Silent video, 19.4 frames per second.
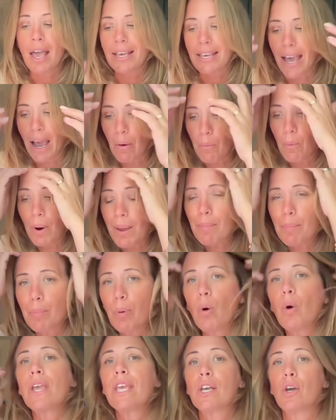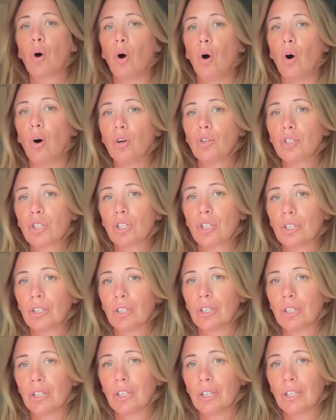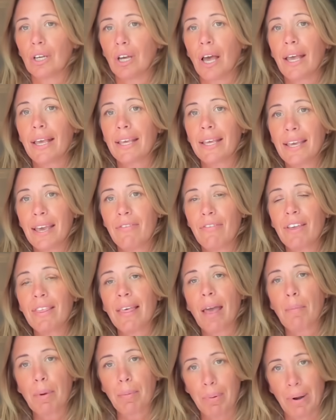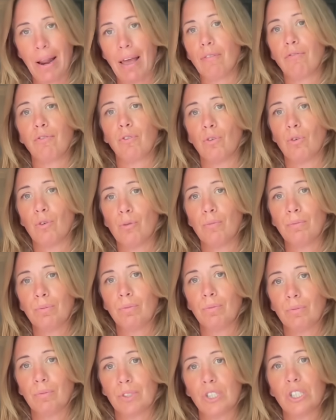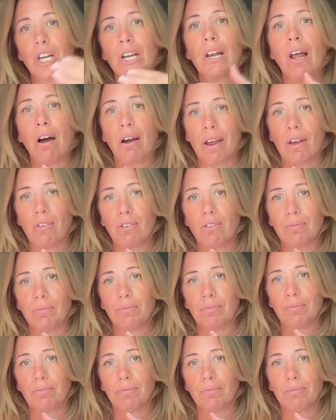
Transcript: Can we boycott giving them a platform to lie on?